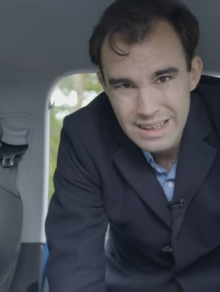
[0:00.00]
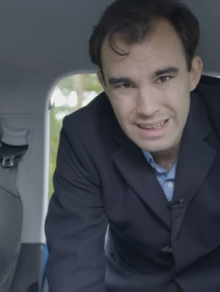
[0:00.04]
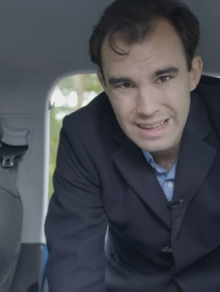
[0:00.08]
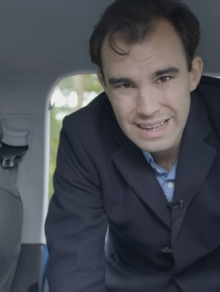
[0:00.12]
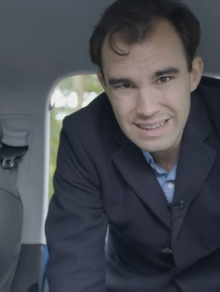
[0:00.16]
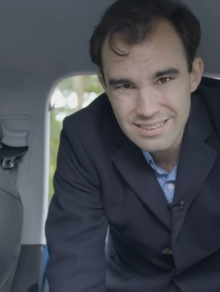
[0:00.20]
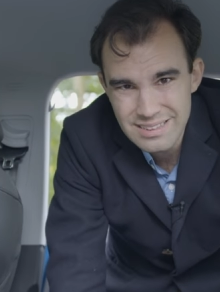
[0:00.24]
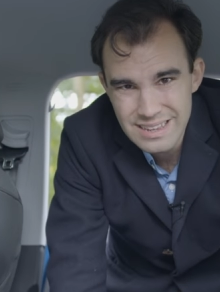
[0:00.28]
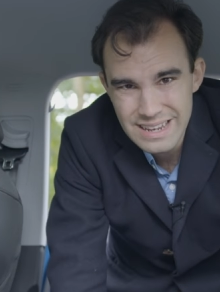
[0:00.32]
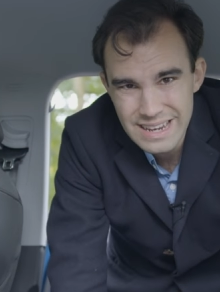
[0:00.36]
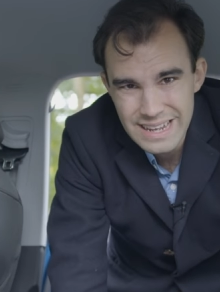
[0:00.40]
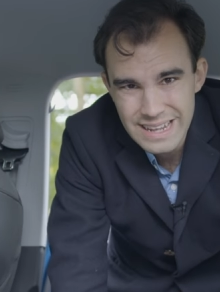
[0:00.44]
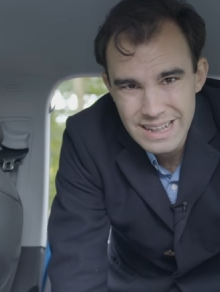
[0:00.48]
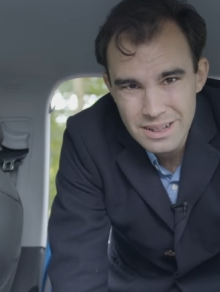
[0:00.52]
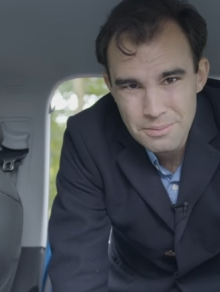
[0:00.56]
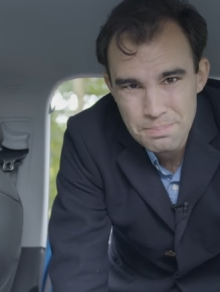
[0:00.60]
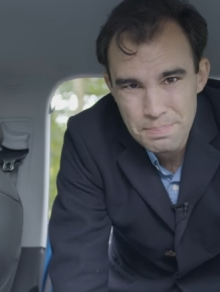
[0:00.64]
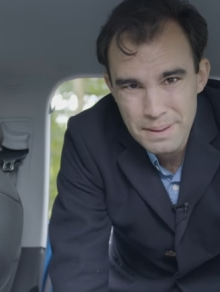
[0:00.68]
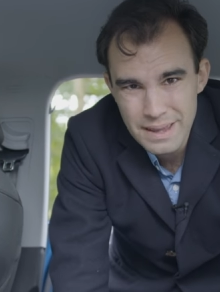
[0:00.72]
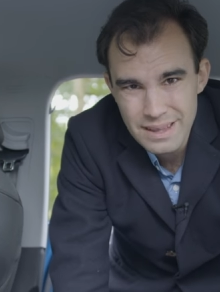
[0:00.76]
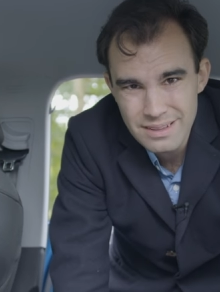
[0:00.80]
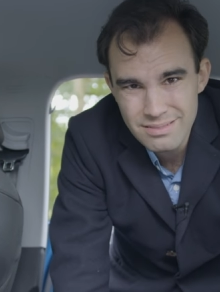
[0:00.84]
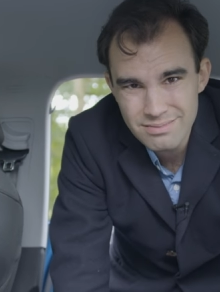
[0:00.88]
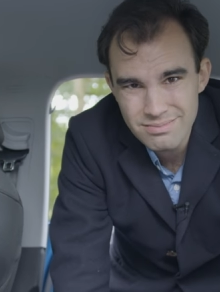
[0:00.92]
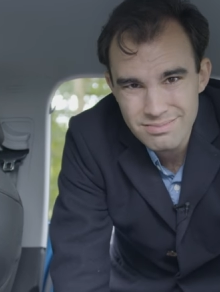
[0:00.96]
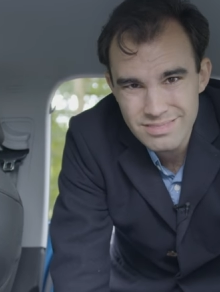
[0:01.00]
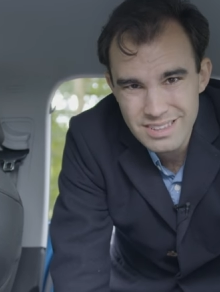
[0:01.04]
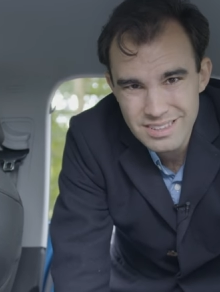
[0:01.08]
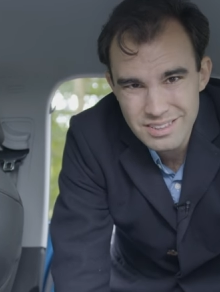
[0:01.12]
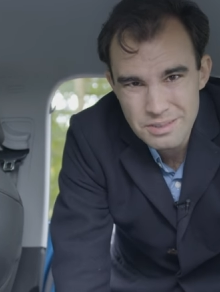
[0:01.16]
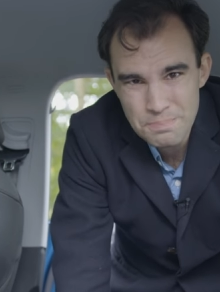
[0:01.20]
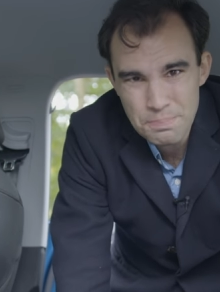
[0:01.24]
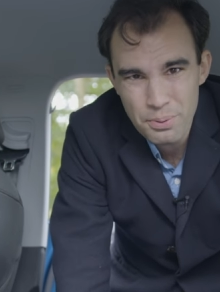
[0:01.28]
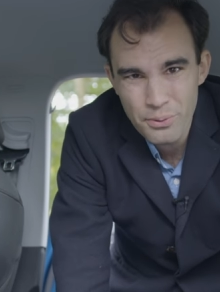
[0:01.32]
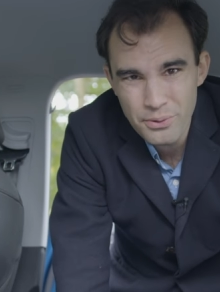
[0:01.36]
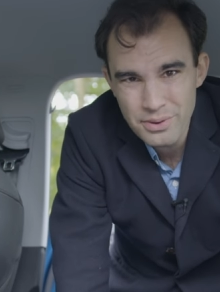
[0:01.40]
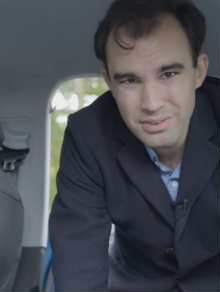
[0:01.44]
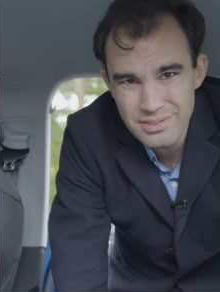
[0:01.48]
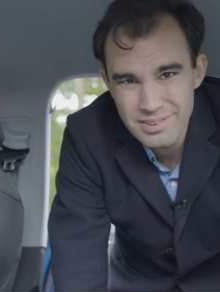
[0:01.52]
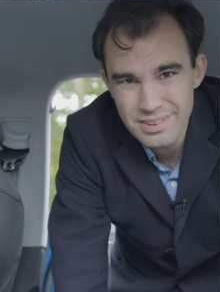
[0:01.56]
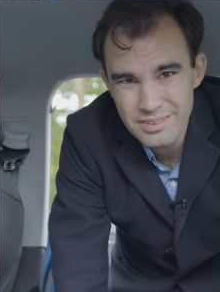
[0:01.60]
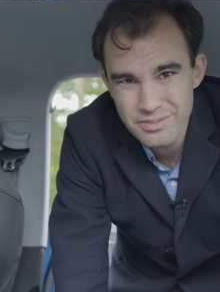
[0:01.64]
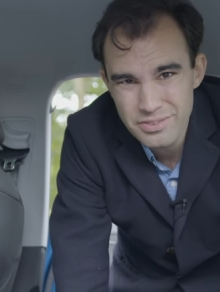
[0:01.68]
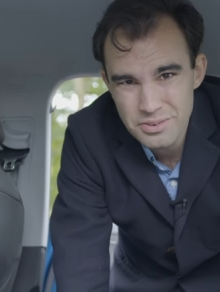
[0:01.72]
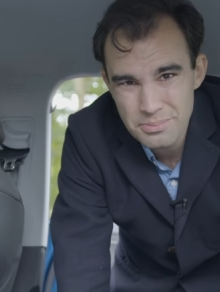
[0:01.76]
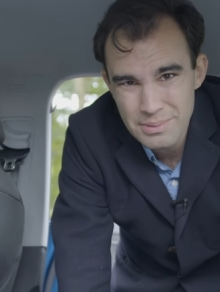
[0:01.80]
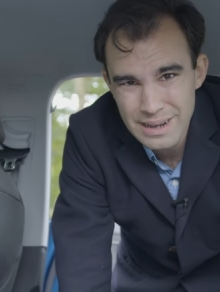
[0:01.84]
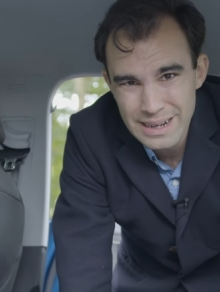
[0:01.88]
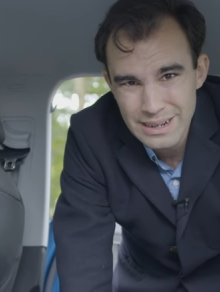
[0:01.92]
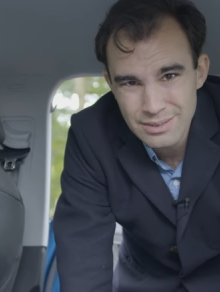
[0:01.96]
It's a little bit disappointing
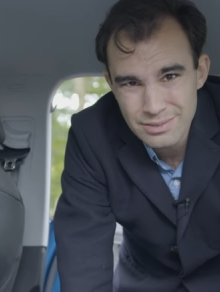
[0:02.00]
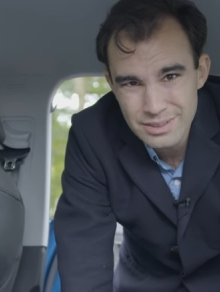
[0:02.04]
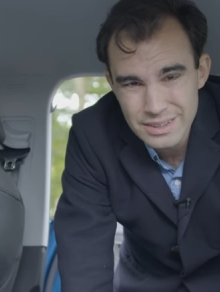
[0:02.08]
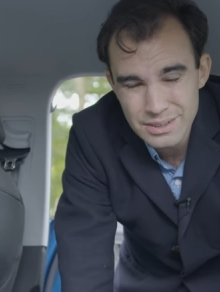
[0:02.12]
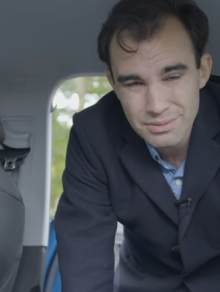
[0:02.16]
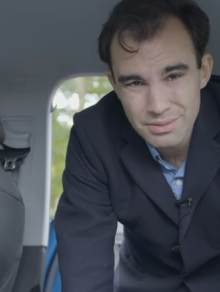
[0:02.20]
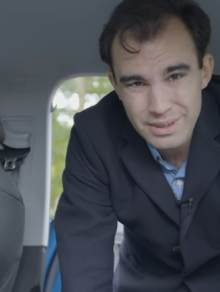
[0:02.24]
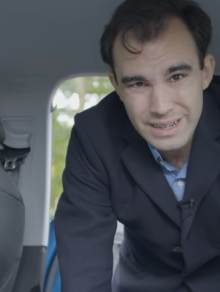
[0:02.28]
from Audi,